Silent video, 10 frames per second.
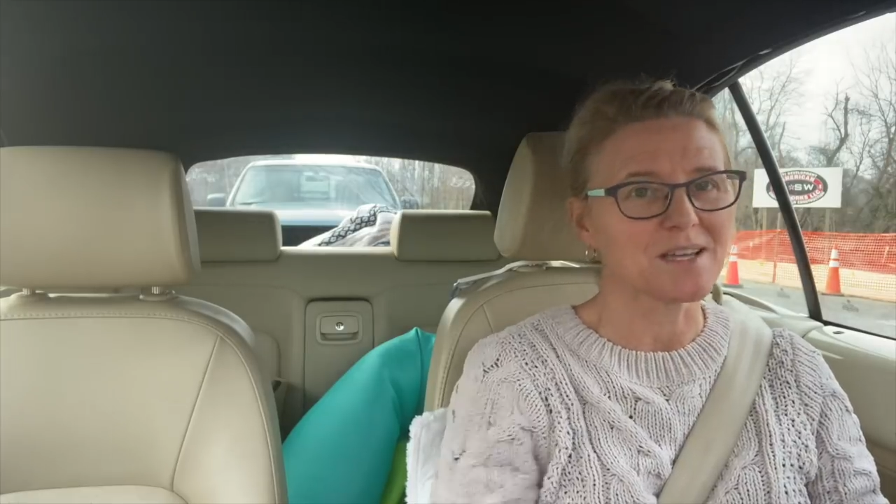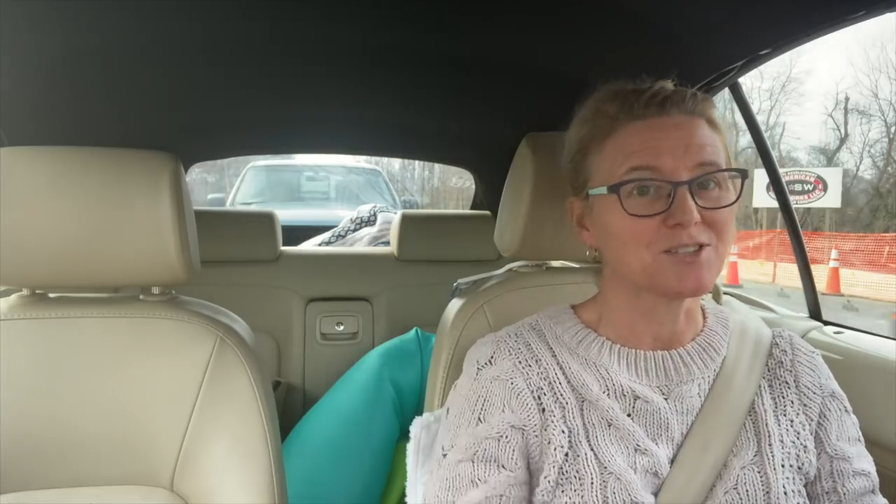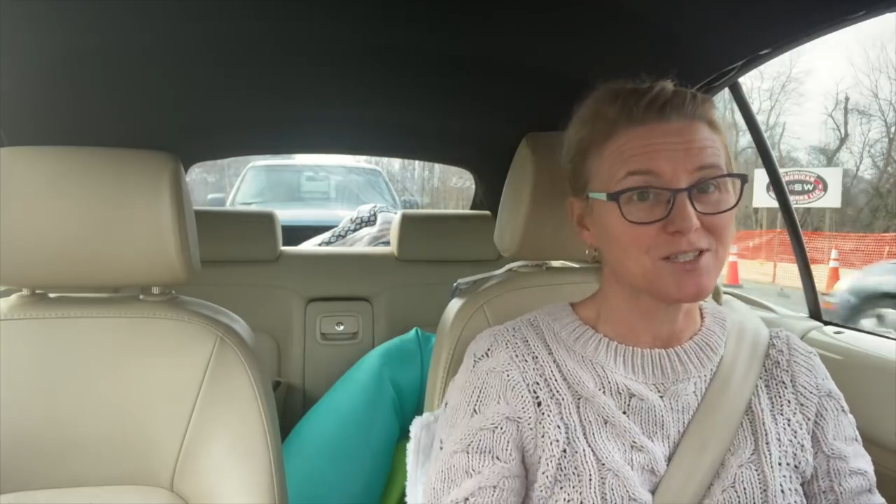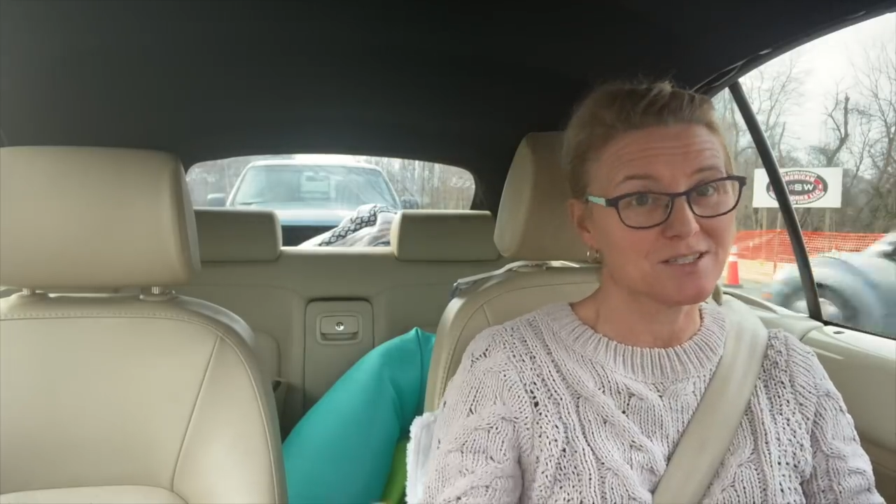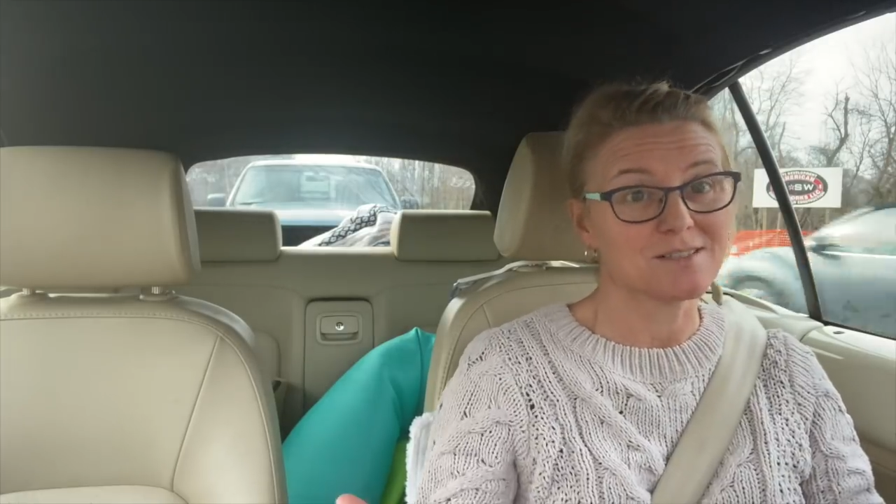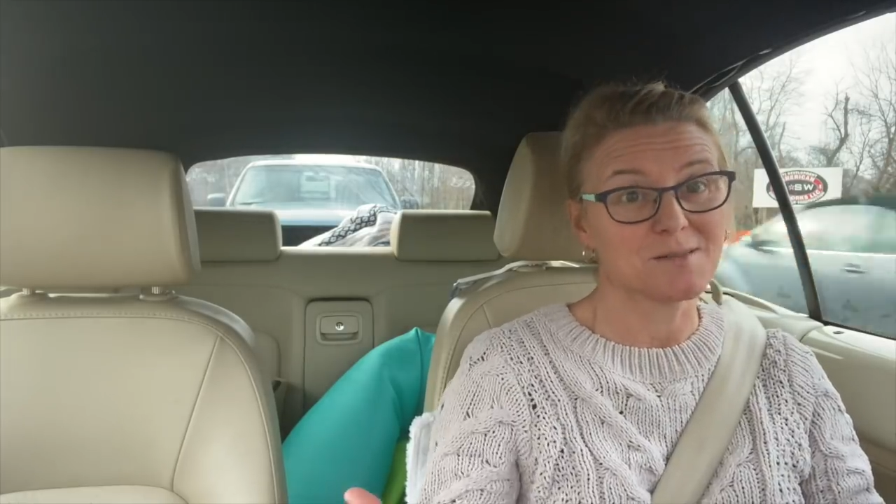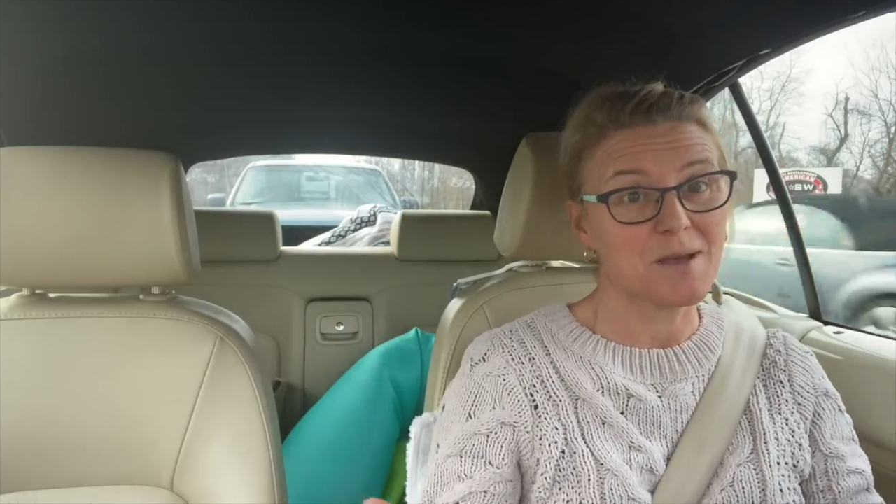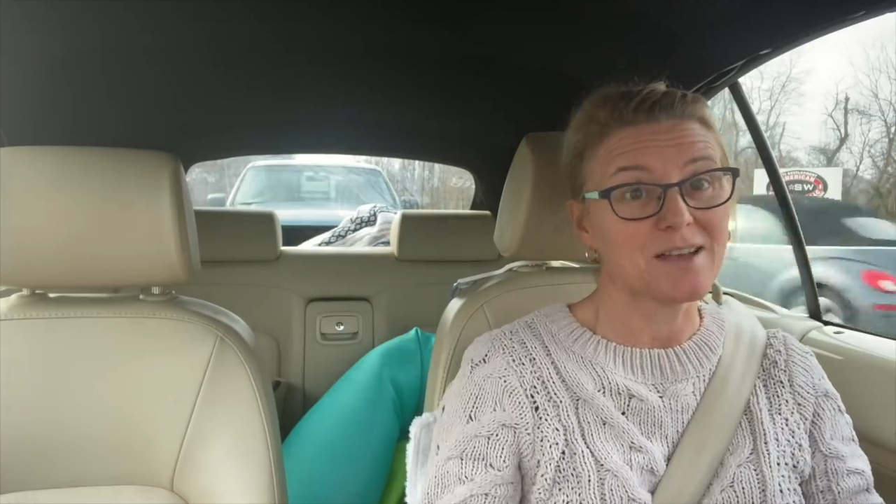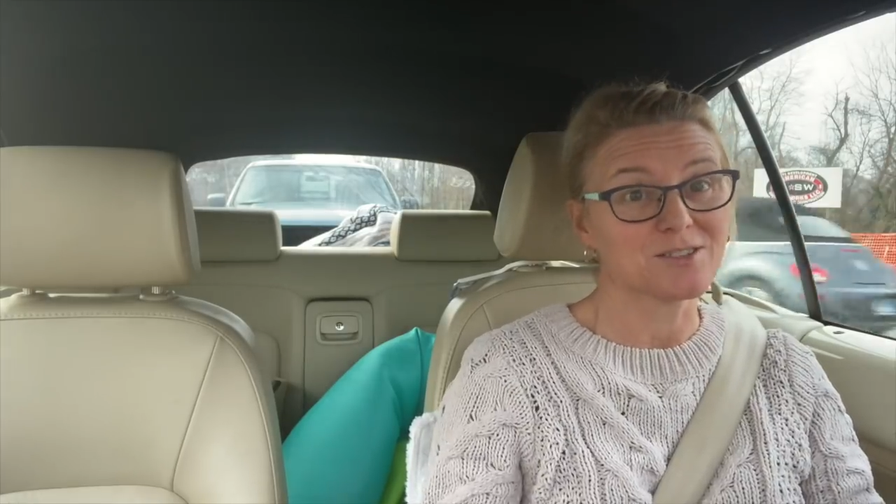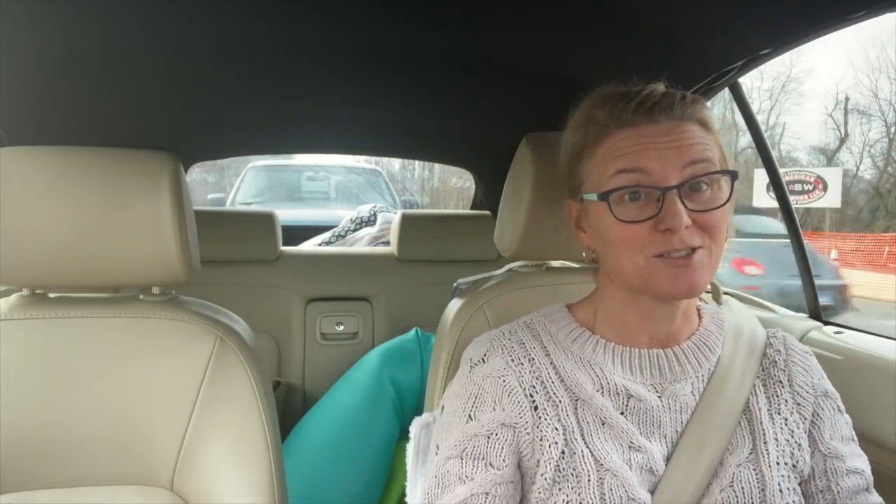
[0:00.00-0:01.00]
as she sits in the
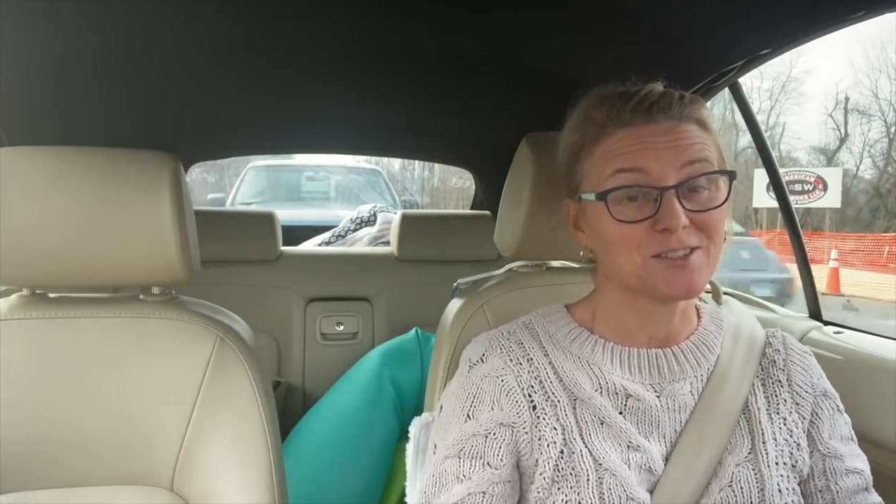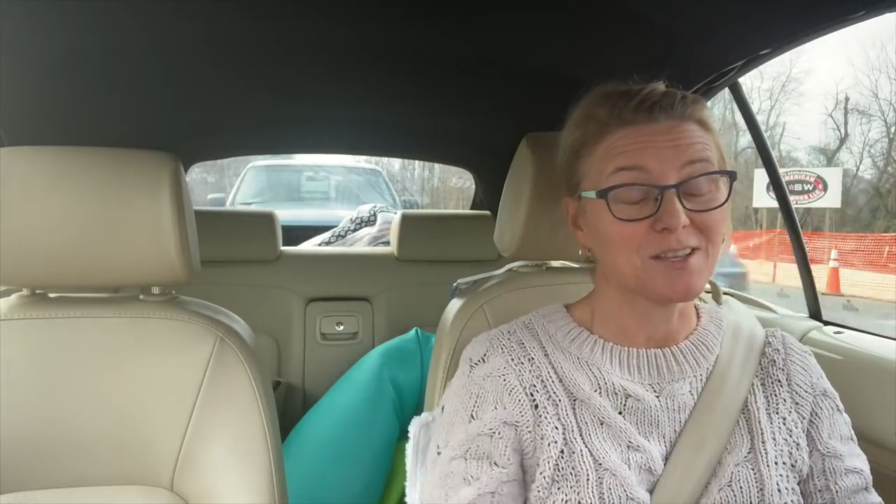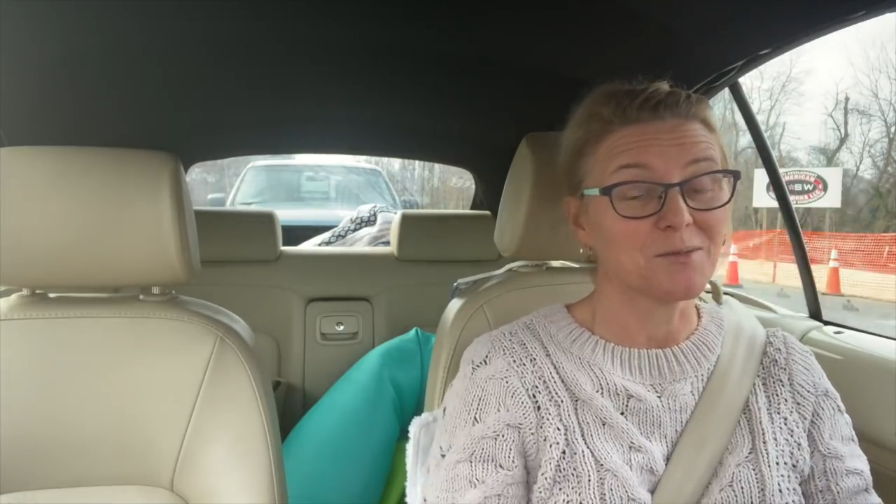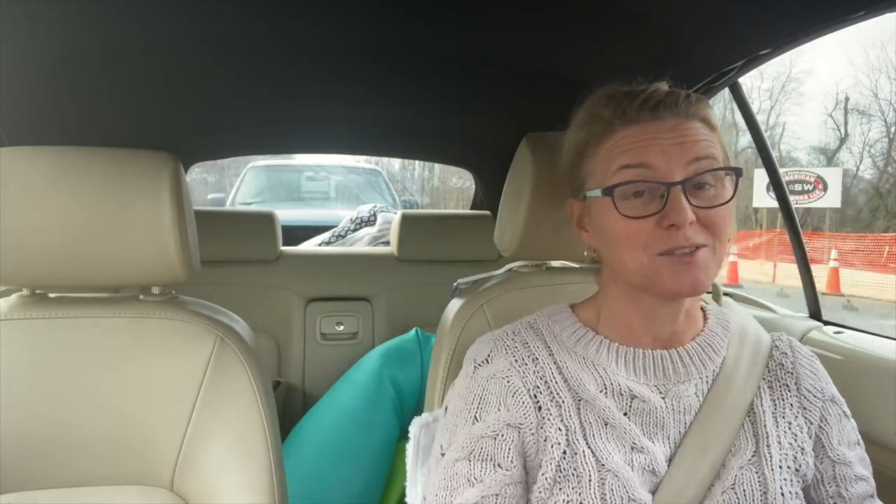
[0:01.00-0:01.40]
passenger seat,